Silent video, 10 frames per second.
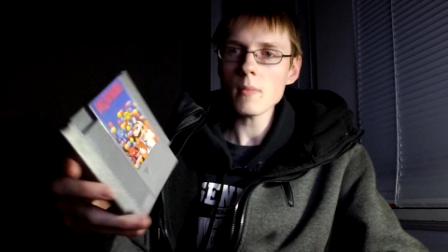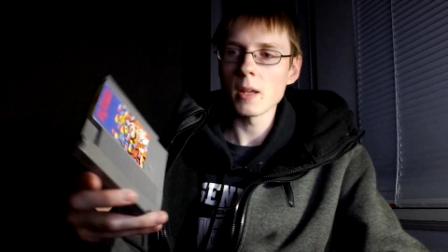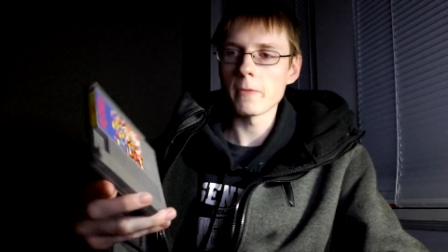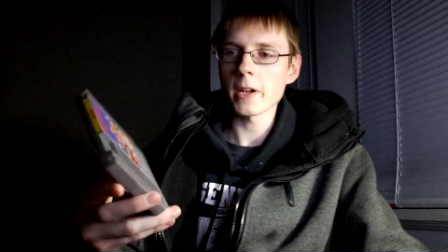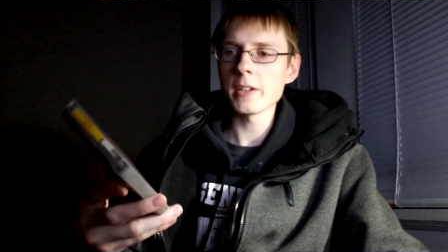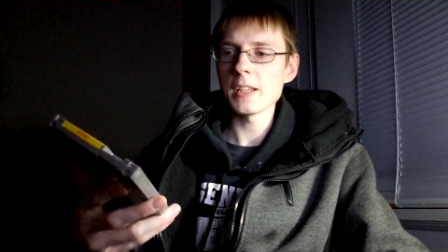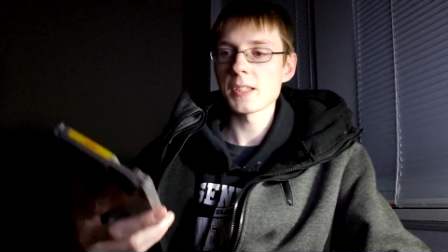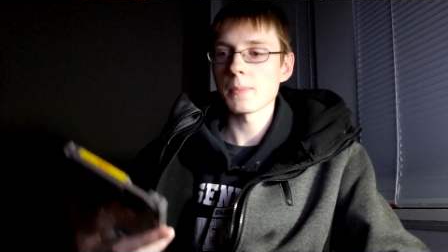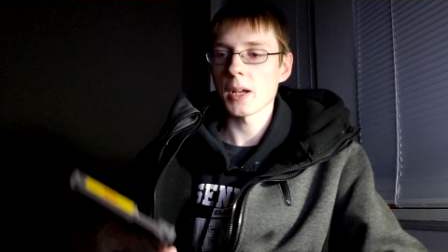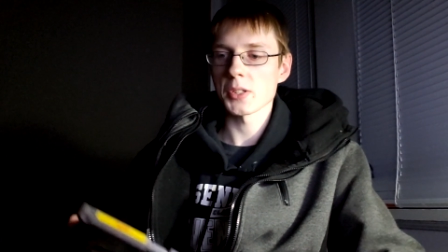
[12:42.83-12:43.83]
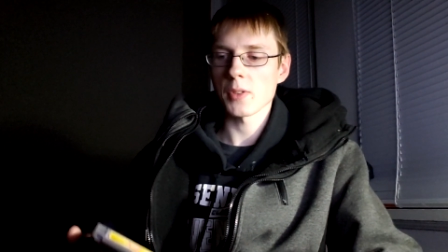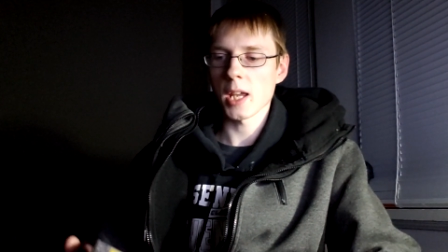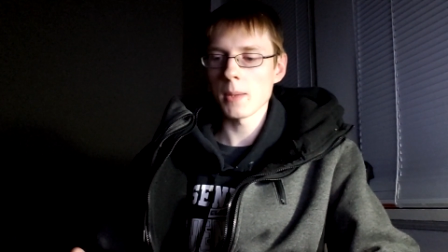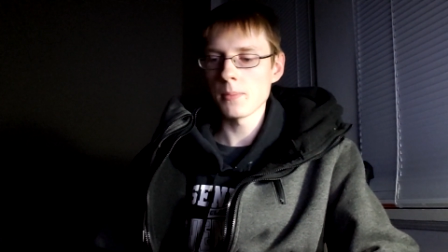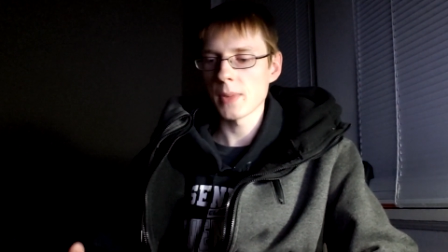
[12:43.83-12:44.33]
A very decent puzzle
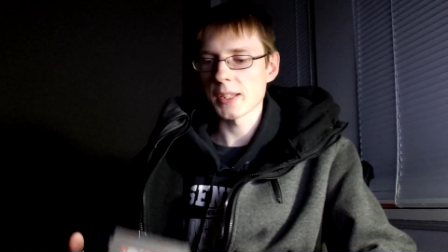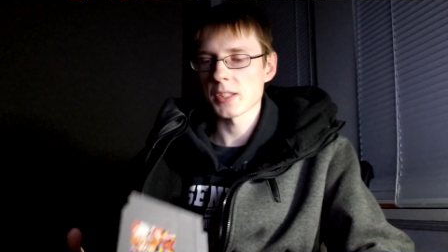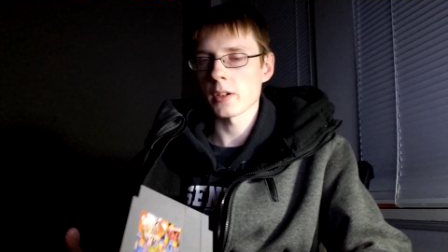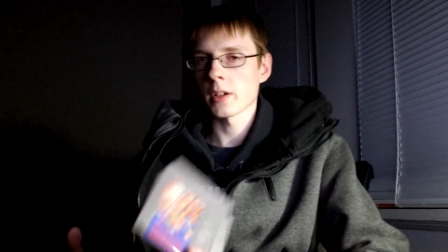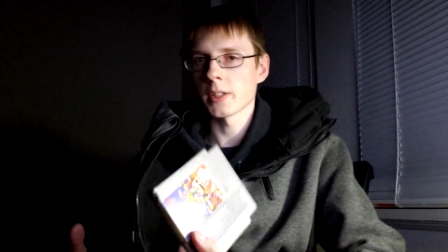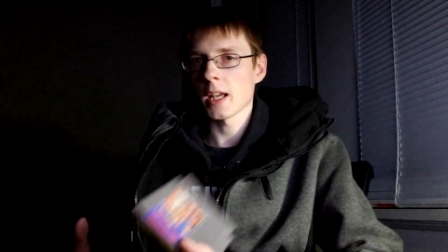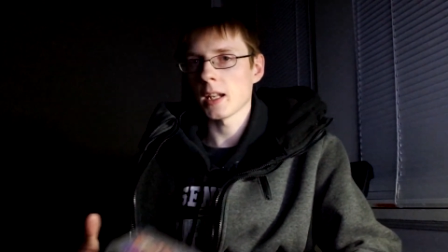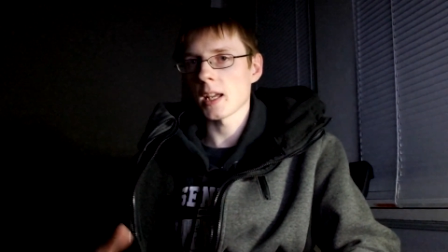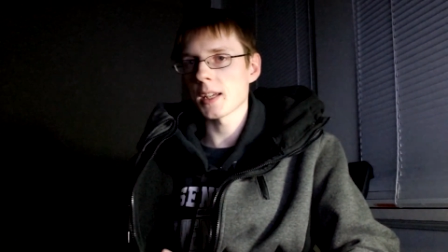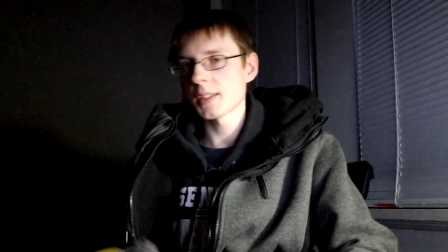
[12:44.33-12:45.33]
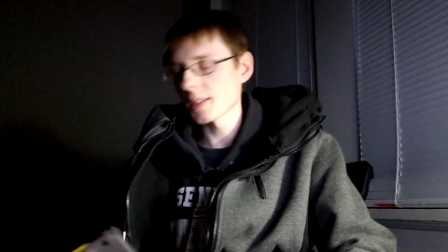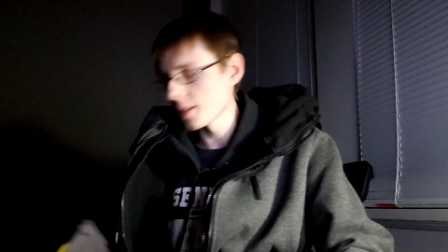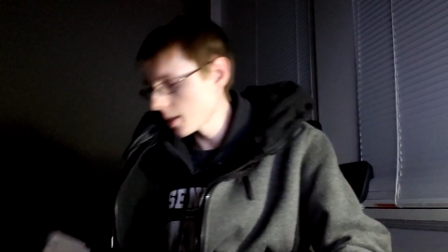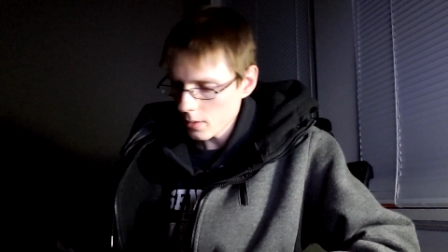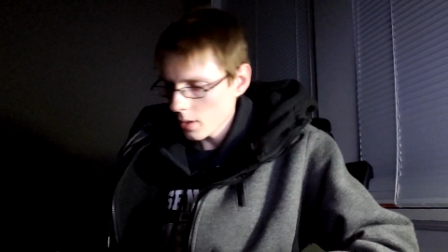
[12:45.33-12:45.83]
game that started on the NES.
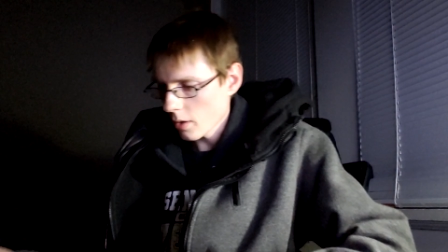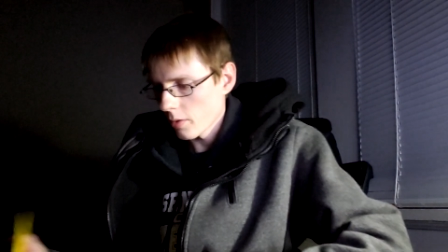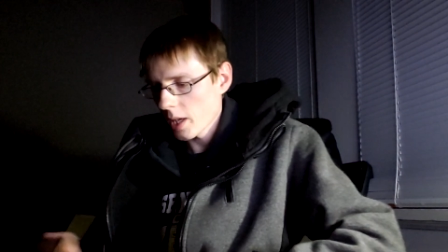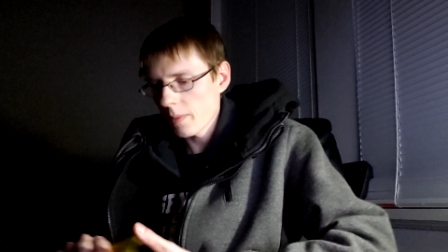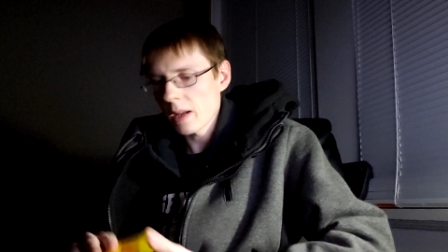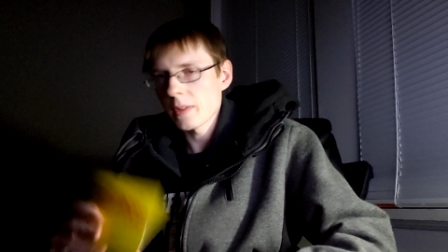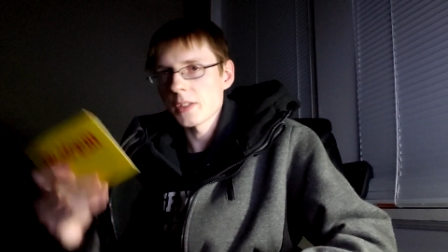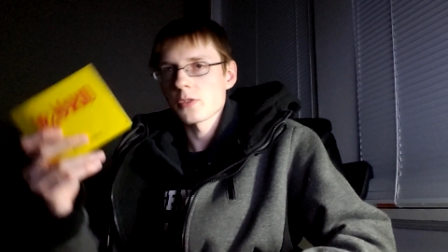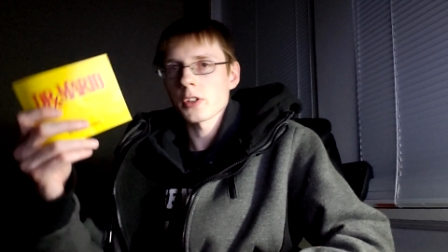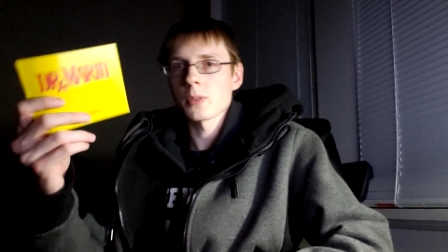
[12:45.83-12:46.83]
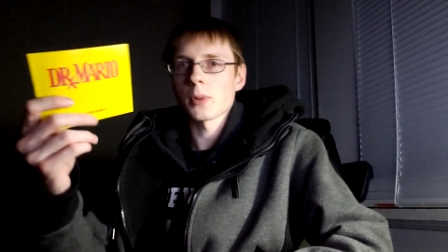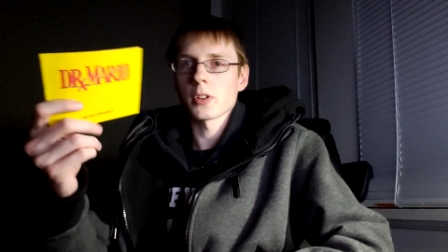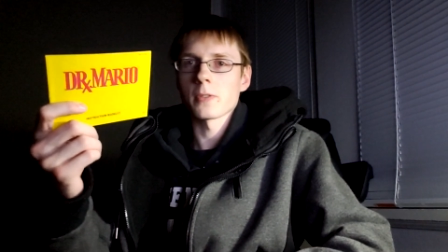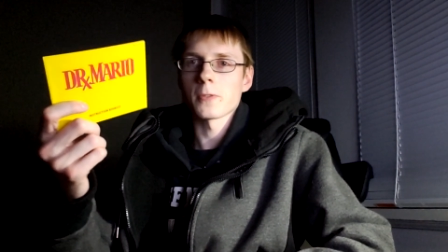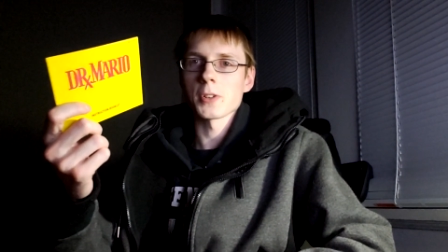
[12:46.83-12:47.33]
Oh, I even have the instruction
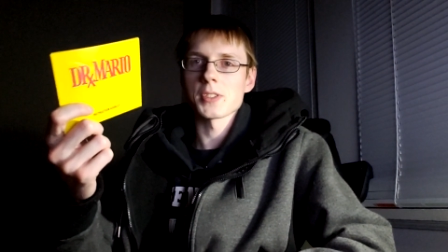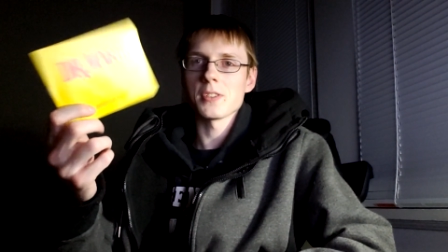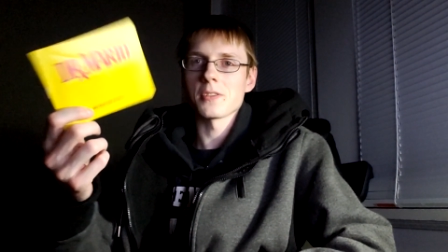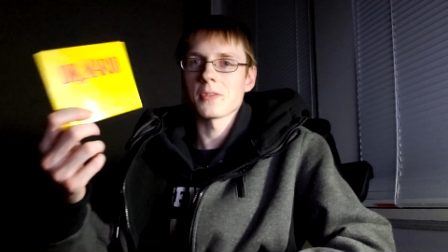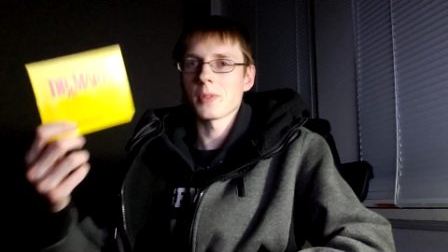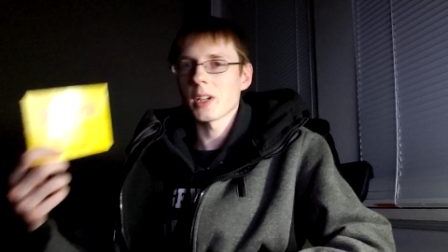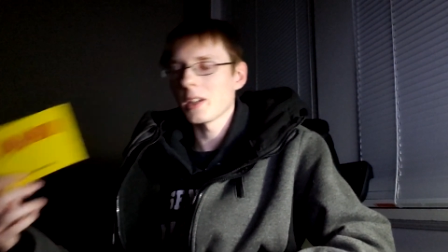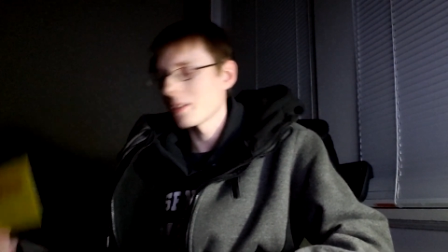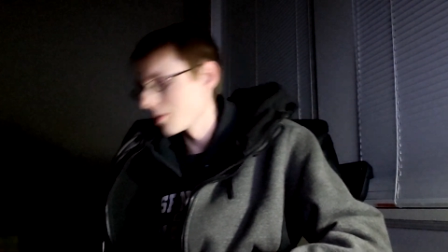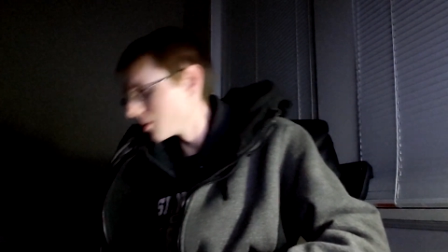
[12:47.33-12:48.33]
booklet for it, too. What do you know?